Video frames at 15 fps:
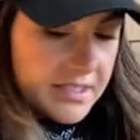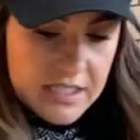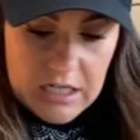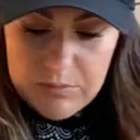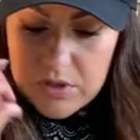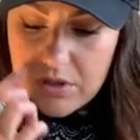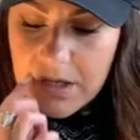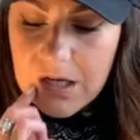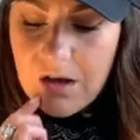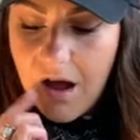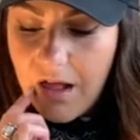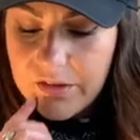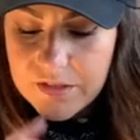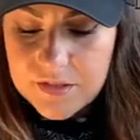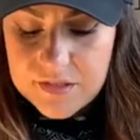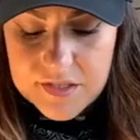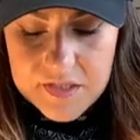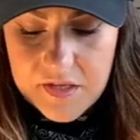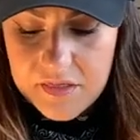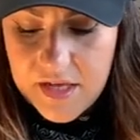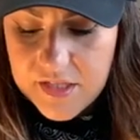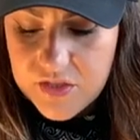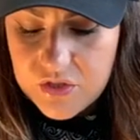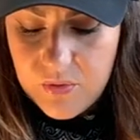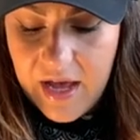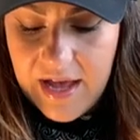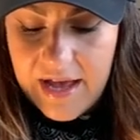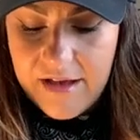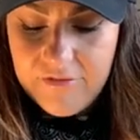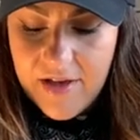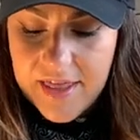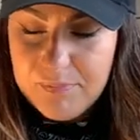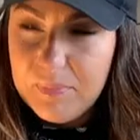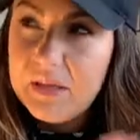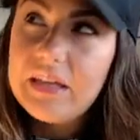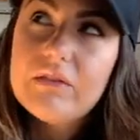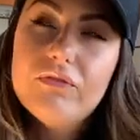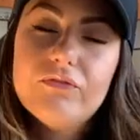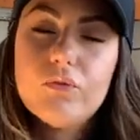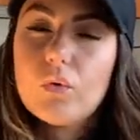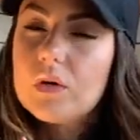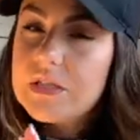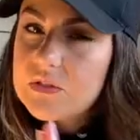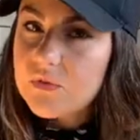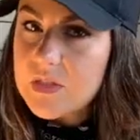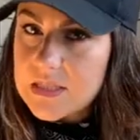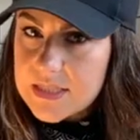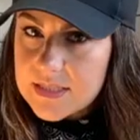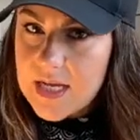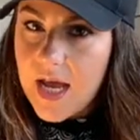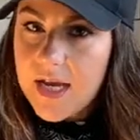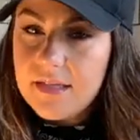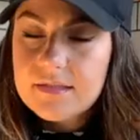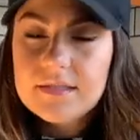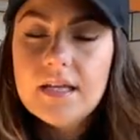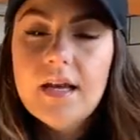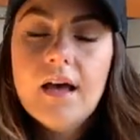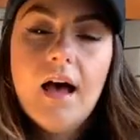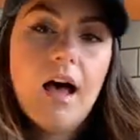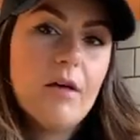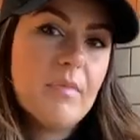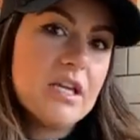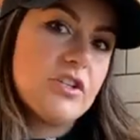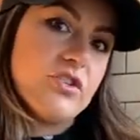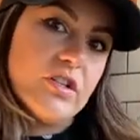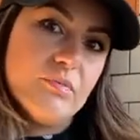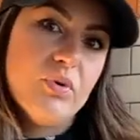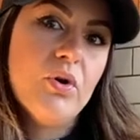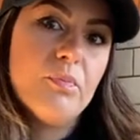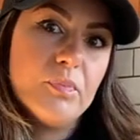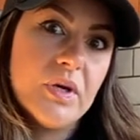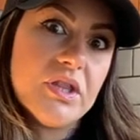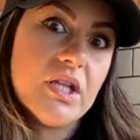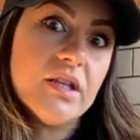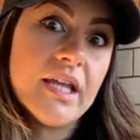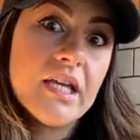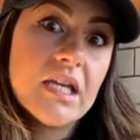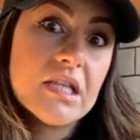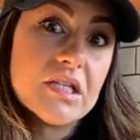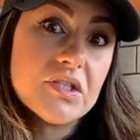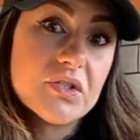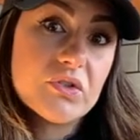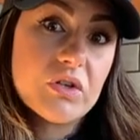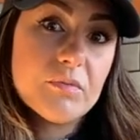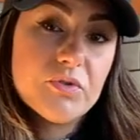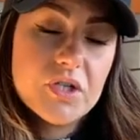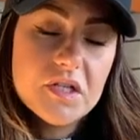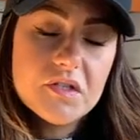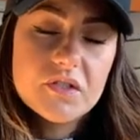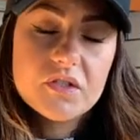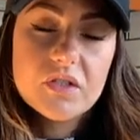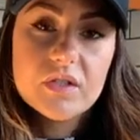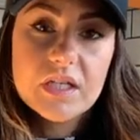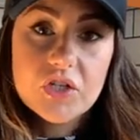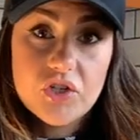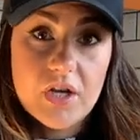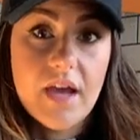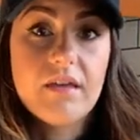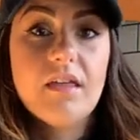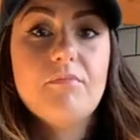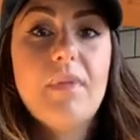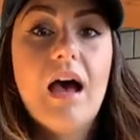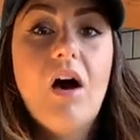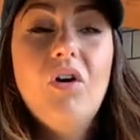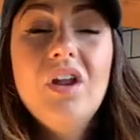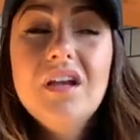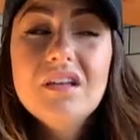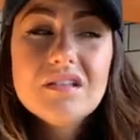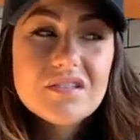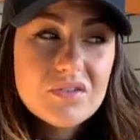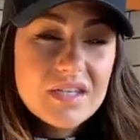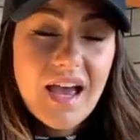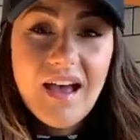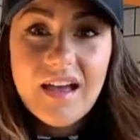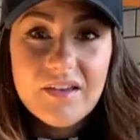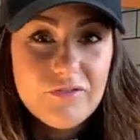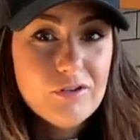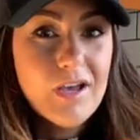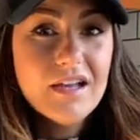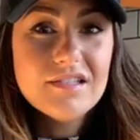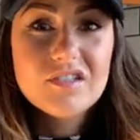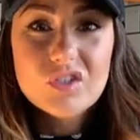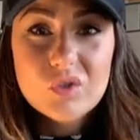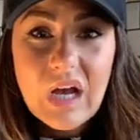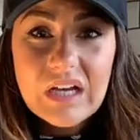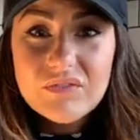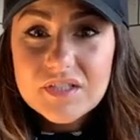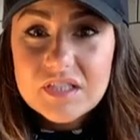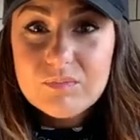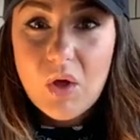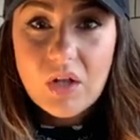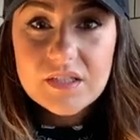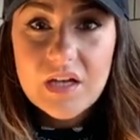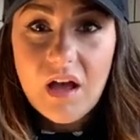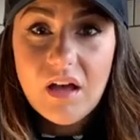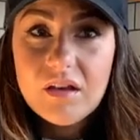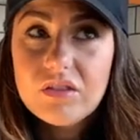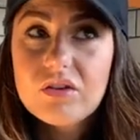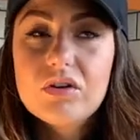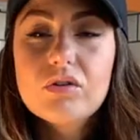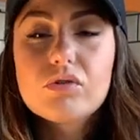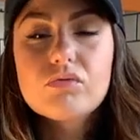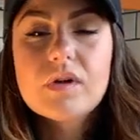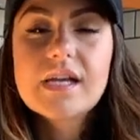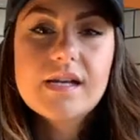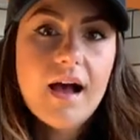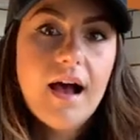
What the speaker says: Kimberly collars, they do have, I believe, 4 different designs. I'll make sure to put the link in the description so you can check them out. So yeah, if you guys do have a small dog, they're a great